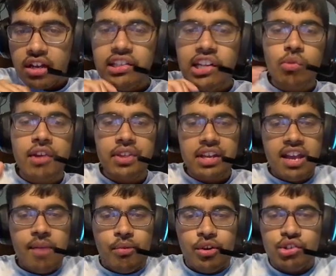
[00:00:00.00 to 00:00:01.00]
that's why I think
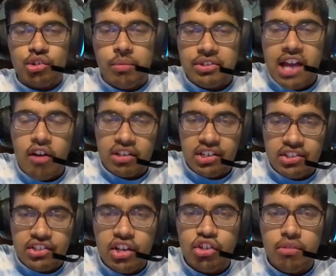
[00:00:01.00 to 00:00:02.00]
Cape Verde is almost out of
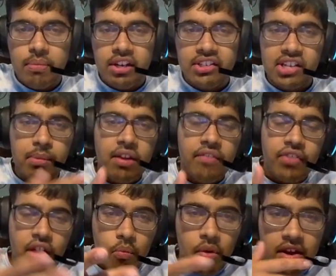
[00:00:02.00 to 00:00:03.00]
contention because even if
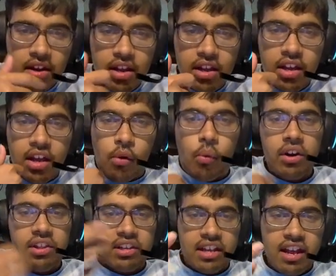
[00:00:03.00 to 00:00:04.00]
they win one
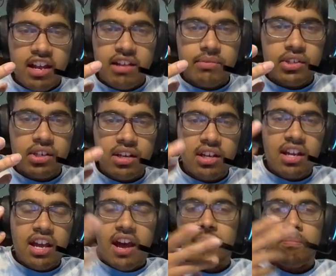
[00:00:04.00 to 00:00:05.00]
of the games,
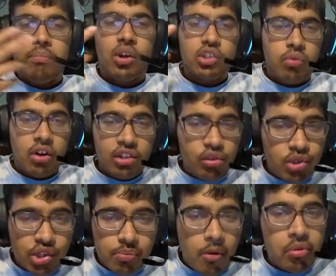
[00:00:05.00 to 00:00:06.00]
and Botswana
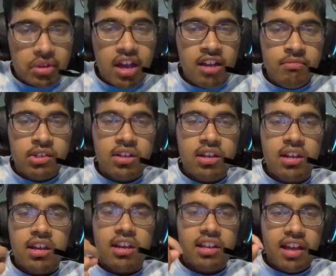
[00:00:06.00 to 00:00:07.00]
loses both games,
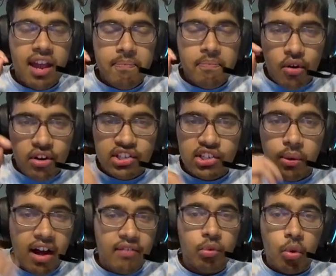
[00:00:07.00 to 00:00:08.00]
Cape Verde
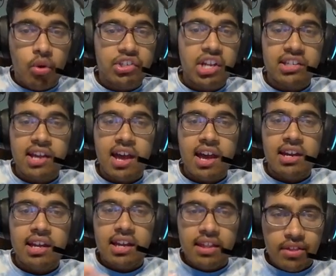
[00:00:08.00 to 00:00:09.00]
still have a worse head to head
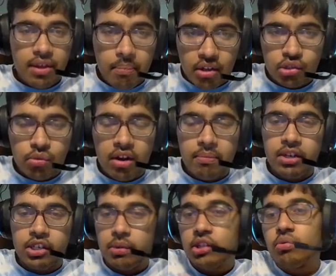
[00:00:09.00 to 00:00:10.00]
than Botswana
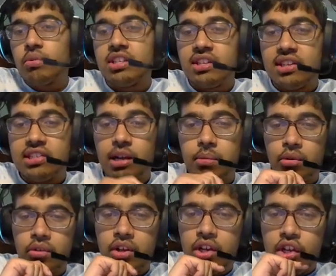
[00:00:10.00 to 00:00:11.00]
because Botswana did the double.
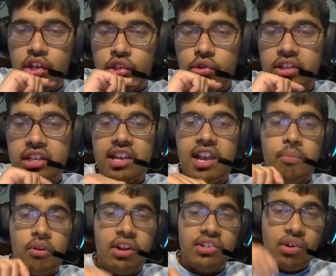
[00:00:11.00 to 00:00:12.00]
So I think Cape
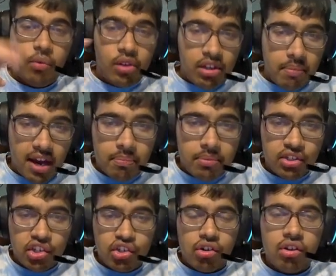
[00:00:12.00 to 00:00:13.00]
Verde is in a really bad
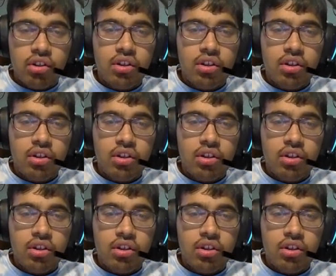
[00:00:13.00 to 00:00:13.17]
position.